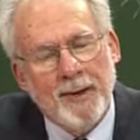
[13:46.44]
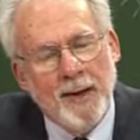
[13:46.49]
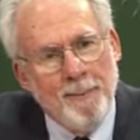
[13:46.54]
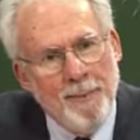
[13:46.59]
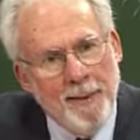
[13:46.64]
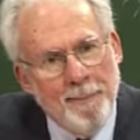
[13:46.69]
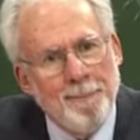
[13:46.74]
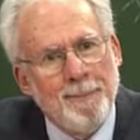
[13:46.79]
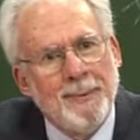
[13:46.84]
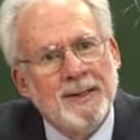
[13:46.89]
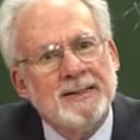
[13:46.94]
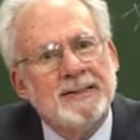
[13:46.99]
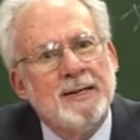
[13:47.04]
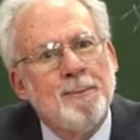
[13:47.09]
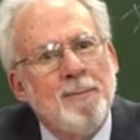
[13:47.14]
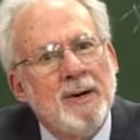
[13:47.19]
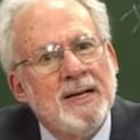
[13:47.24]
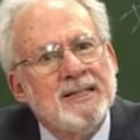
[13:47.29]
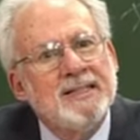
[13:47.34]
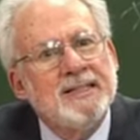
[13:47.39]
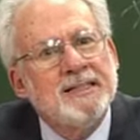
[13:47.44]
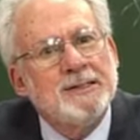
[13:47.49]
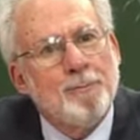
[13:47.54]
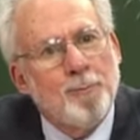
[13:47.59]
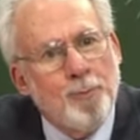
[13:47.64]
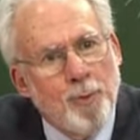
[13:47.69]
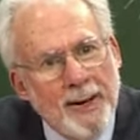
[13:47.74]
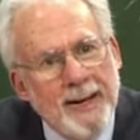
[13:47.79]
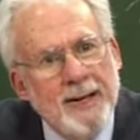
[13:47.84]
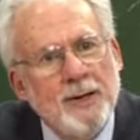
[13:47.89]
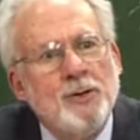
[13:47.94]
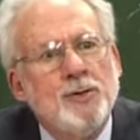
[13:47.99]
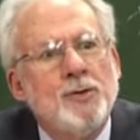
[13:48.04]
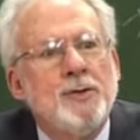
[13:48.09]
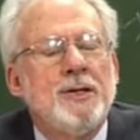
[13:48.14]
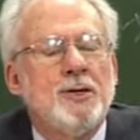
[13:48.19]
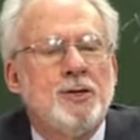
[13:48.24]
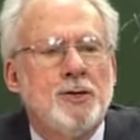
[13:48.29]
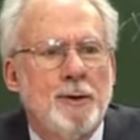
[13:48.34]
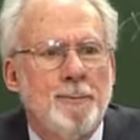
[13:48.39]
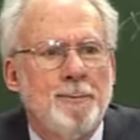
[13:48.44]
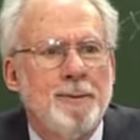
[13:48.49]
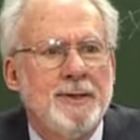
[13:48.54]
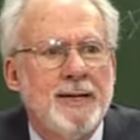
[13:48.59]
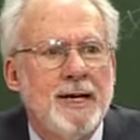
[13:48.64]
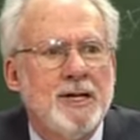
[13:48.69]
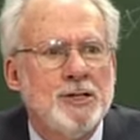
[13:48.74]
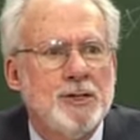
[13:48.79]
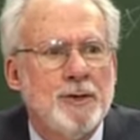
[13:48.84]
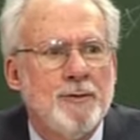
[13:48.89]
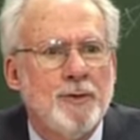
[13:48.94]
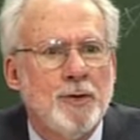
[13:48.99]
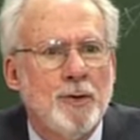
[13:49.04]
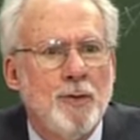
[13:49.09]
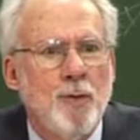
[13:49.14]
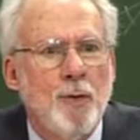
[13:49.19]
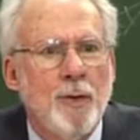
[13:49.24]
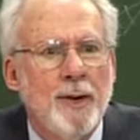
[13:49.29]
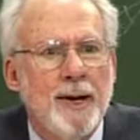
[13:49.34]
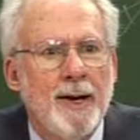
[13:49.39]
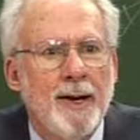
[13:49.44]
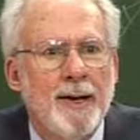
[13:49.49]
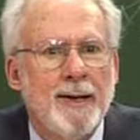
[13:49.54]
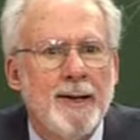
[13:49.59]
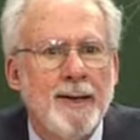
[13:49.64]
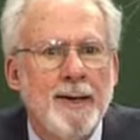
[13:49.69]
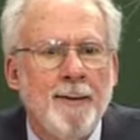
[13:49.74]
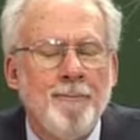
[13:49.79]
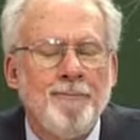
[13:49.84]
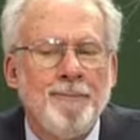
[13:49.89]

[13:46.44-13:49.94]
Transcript: commitments that Muslims bring to the interpretation of the Quran.